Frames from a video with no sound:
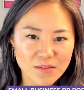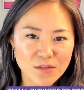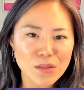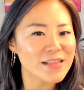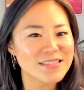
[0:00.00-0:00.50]

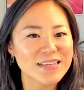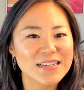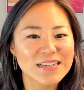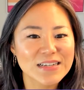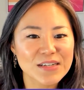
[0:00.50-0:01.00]
So that's
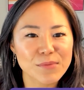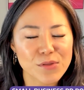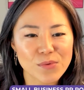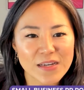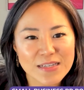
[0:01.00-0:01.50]
number
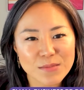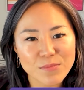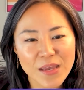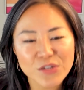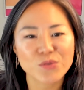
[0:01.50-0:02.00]
3 is
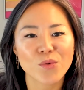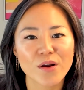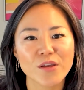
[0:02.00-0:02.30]
make sure